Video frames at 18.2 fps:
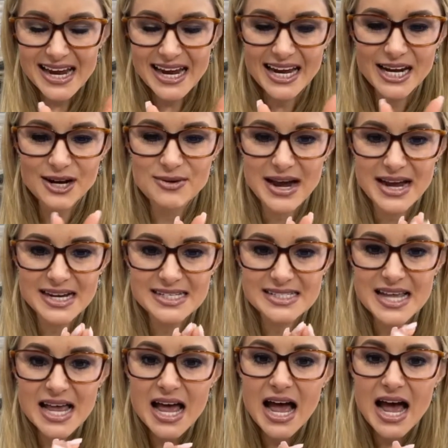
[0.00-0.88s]

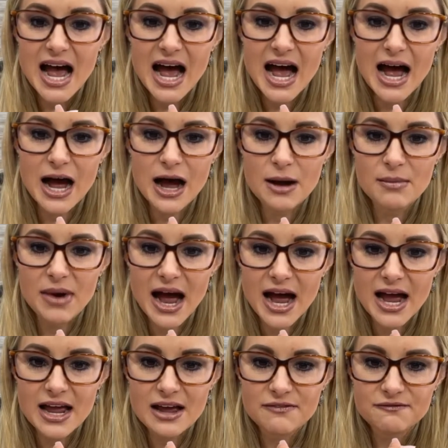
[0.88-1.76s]
Anyways,
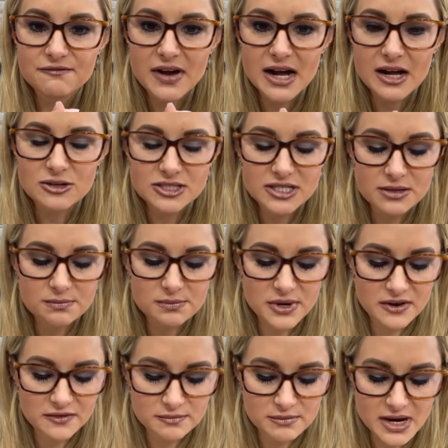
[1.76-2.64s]
I have filed and
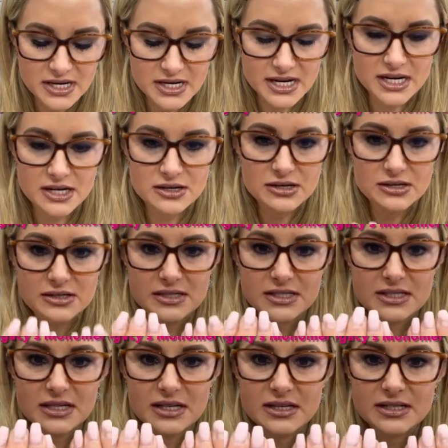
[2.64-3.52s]
buffed my nails,